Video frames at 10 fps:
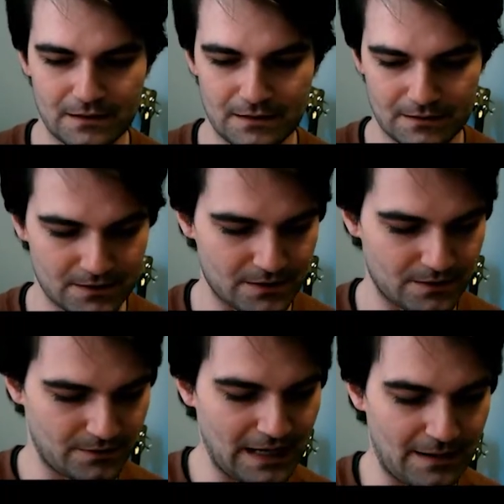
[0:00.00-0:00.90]

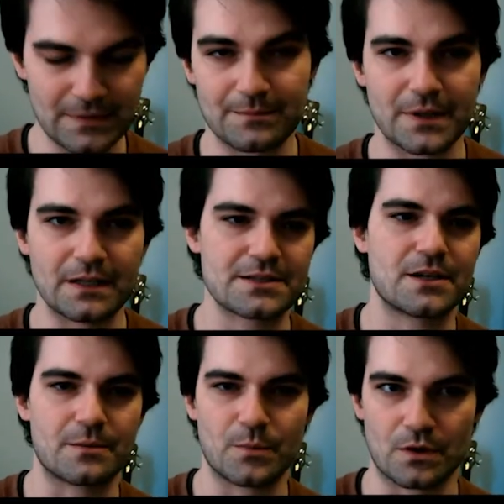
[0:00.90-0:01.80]
So yeah, but let's
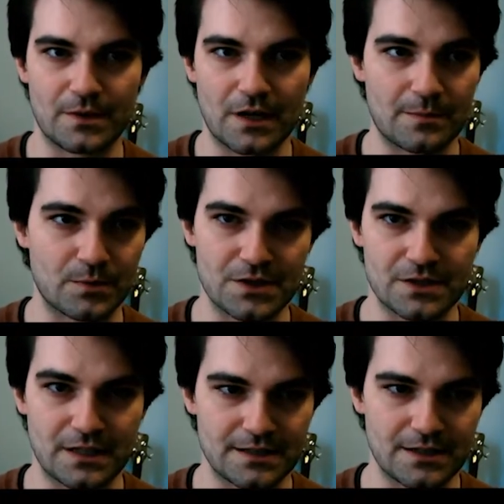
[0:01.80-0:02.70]
talk more about
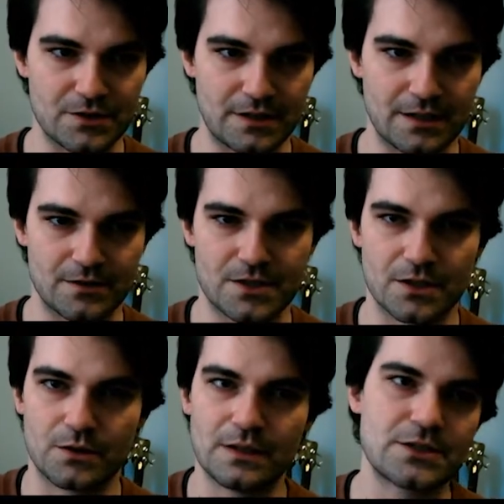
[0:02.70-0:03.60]
operationalization here.
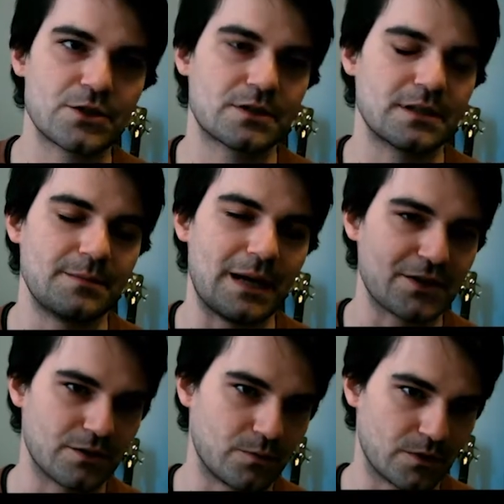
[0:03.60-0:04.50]
So let's just
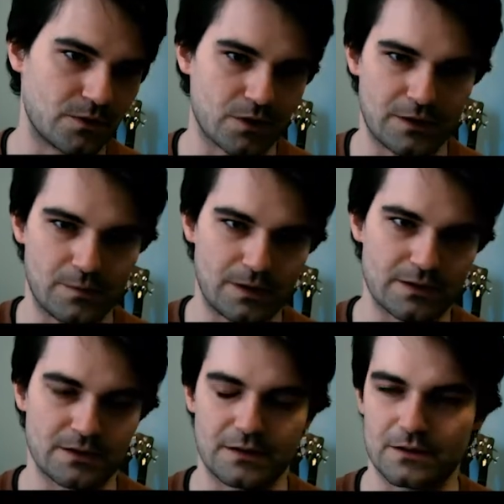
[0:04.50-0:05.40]
imagine we're working
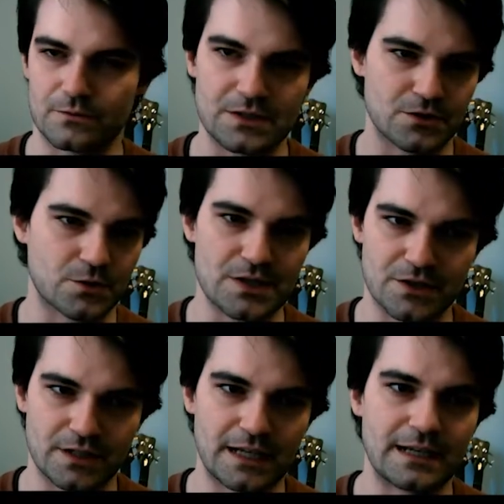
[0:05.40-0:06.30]
with a research
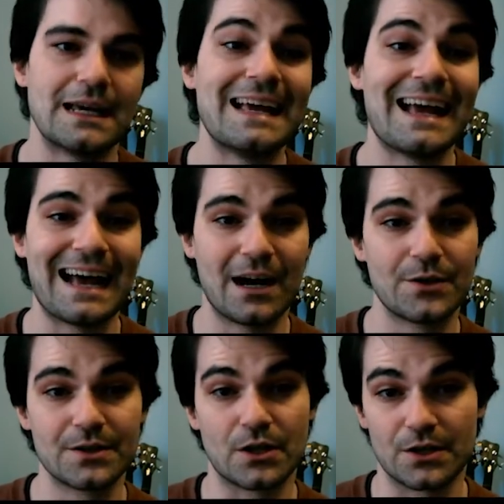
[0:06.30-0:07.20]
question like, how
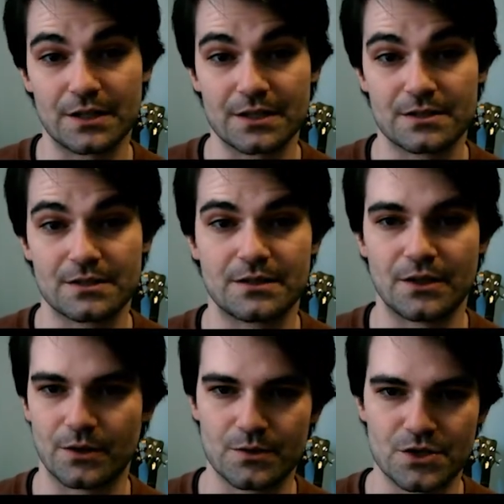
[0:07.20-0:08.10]
do artists
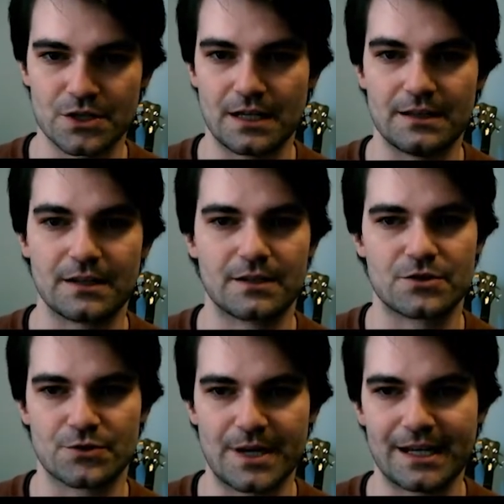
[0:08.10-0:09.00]
negotiate the
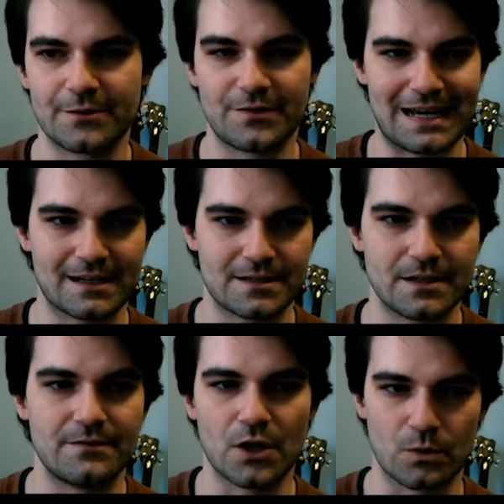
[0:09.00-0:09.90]
constraining effects
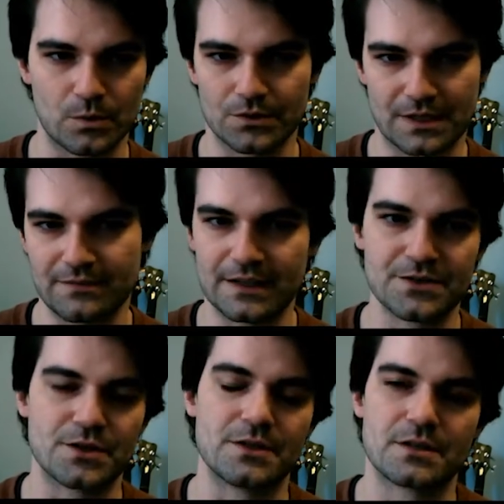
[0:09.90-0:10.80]
of art world
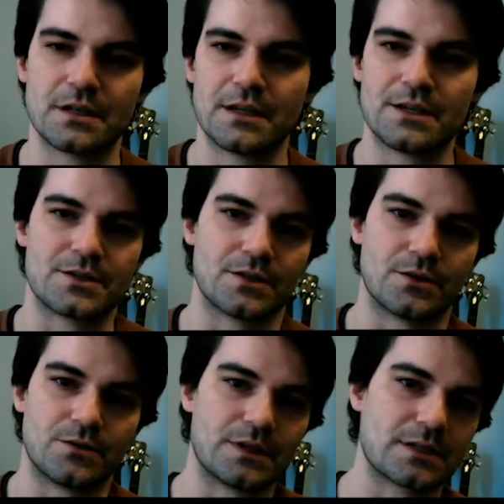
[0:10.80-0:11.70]
conventions?
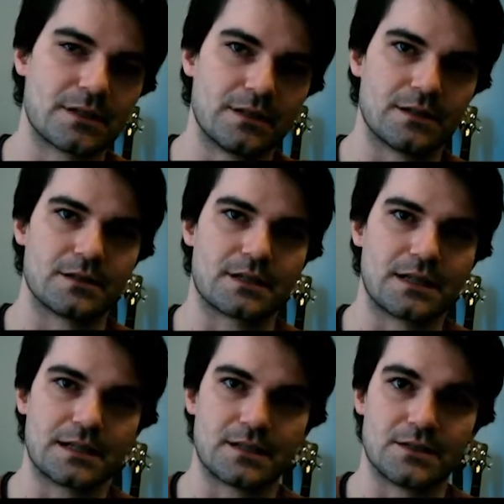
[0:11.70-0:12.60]
So this is
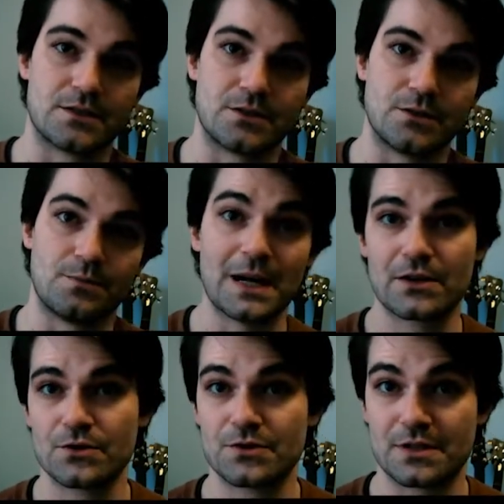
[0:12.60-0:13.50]
connected to
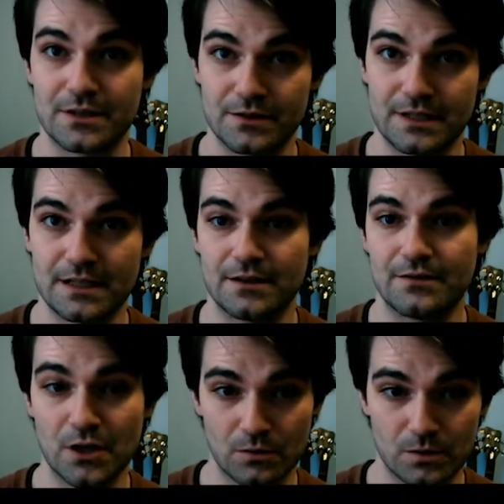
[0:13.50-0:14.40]
Becker's theory of
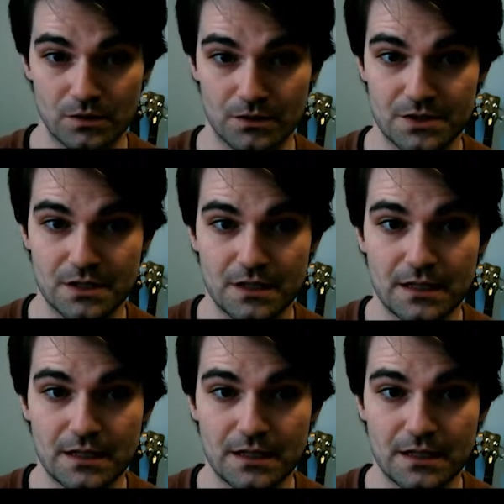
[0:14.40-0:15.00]
art worlds.